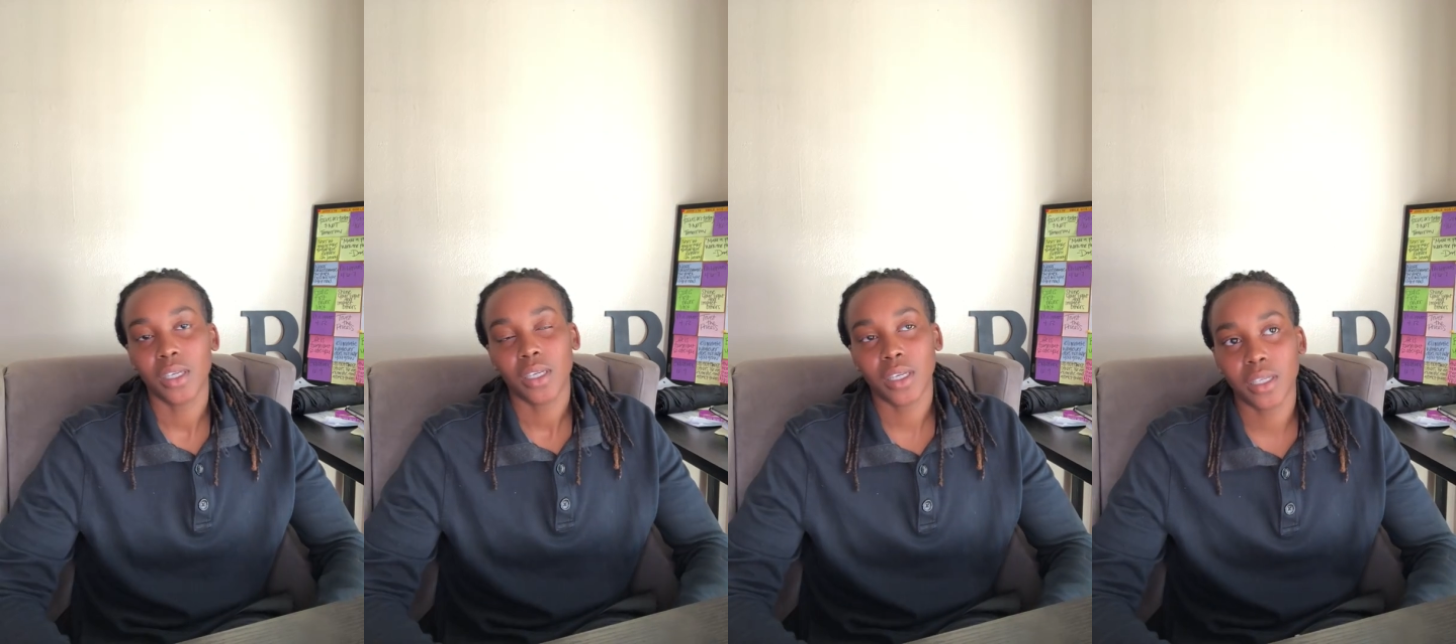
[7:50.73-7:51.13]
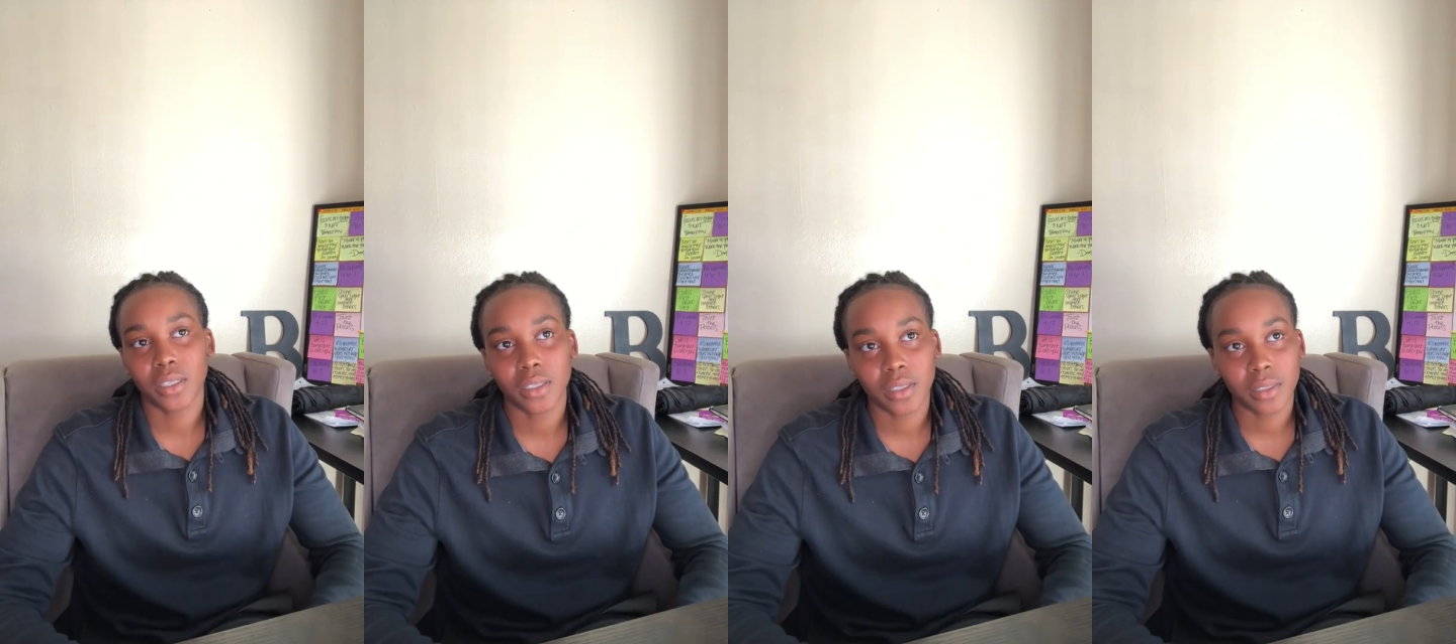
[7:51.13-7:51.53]
And
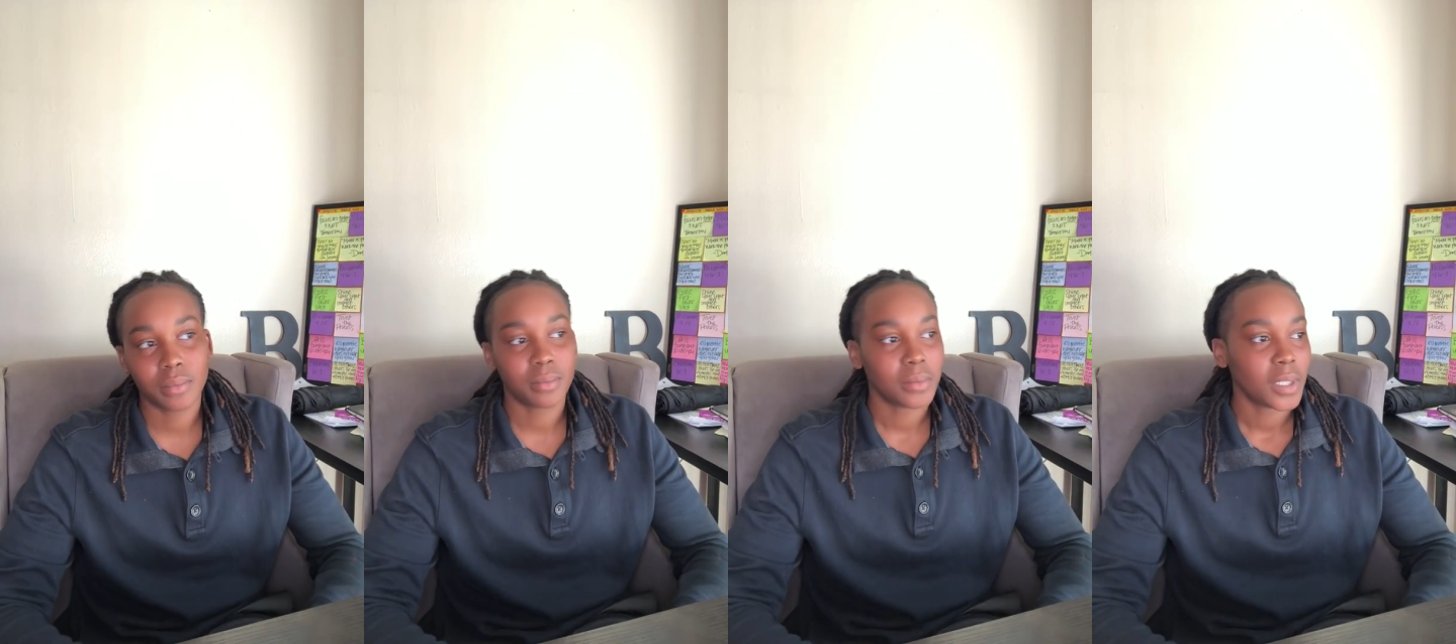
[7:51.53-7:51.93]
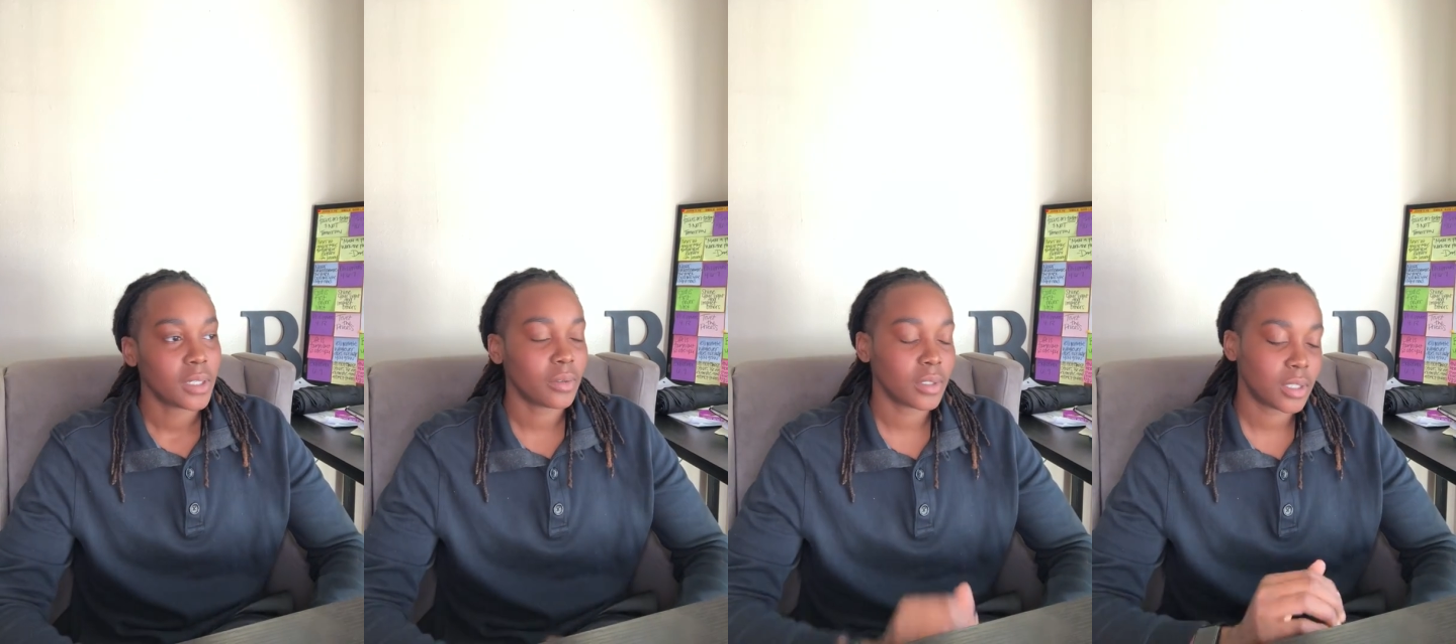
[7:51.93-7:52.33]

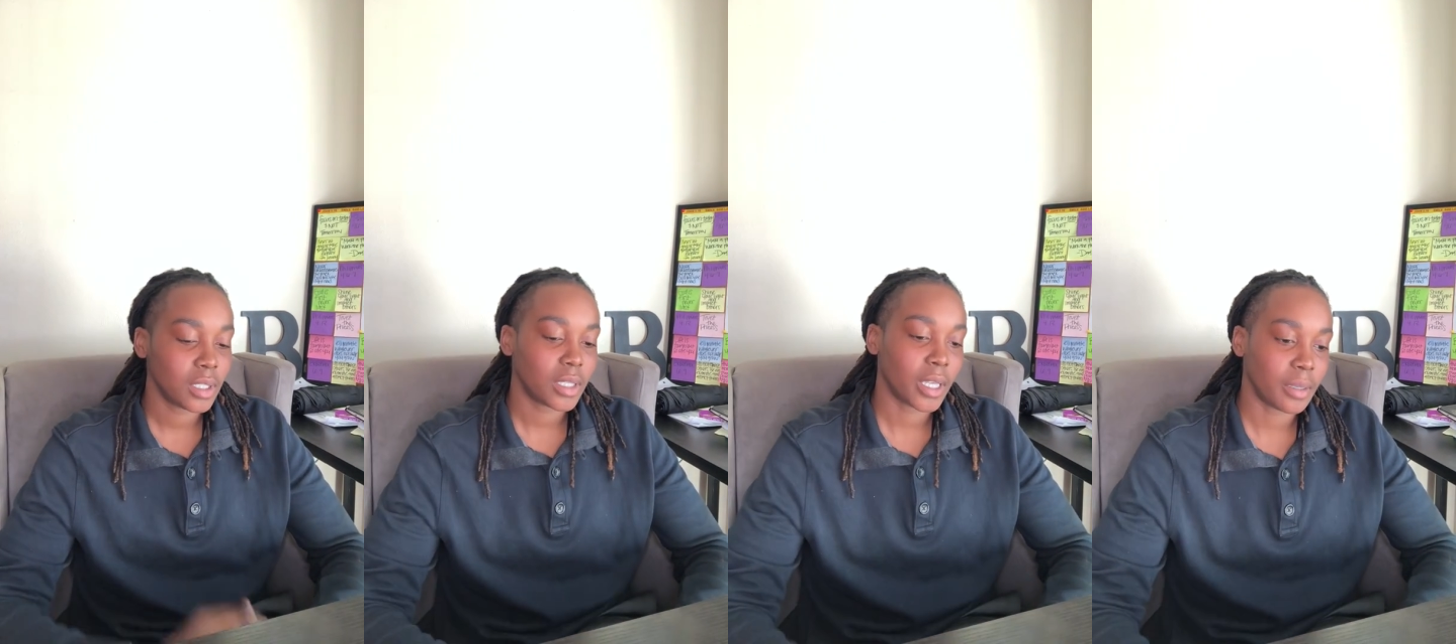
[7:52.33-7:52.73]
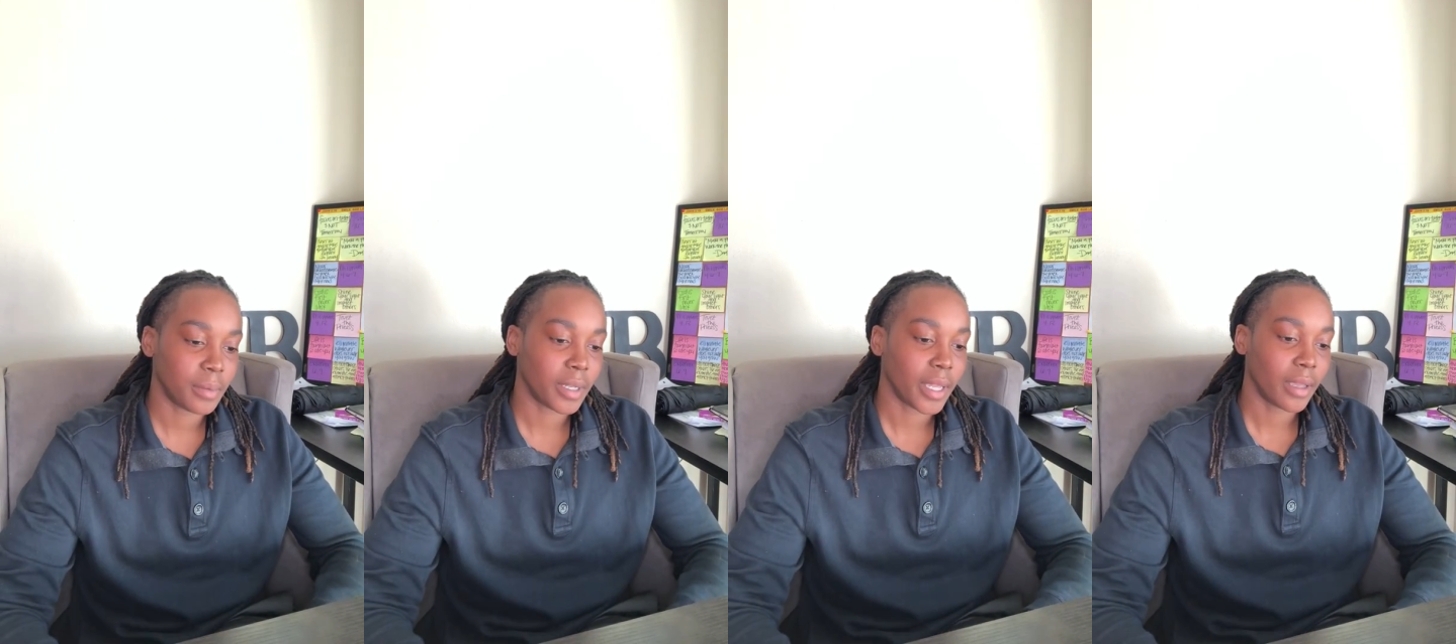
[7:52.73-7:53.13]
well, she thanked
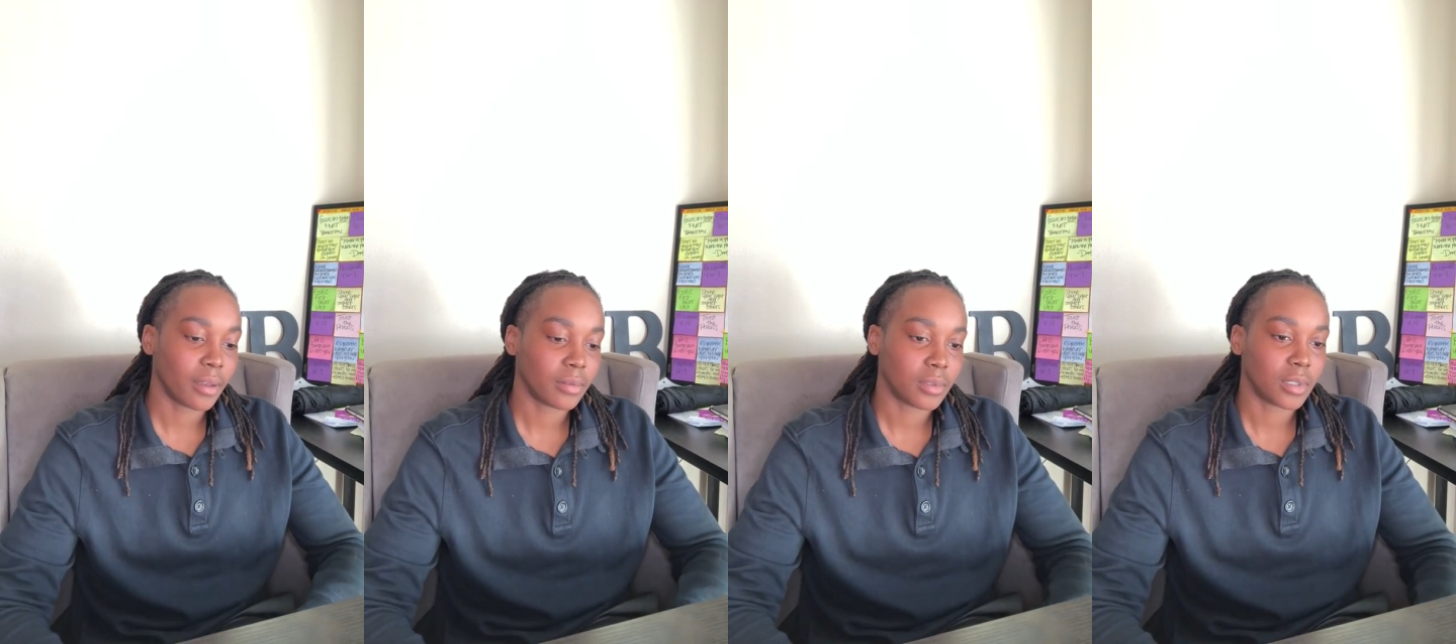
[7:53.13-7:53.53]
me now,